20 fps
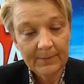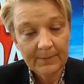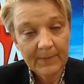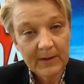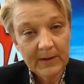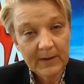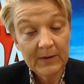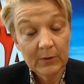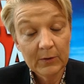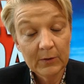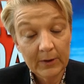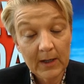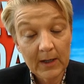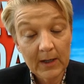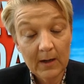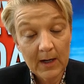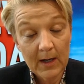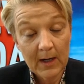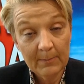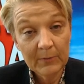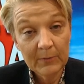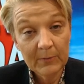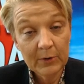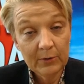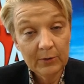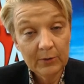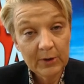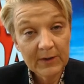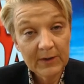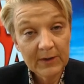It is not up
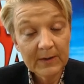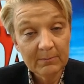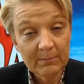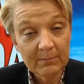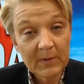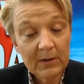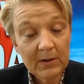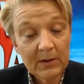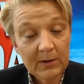to just me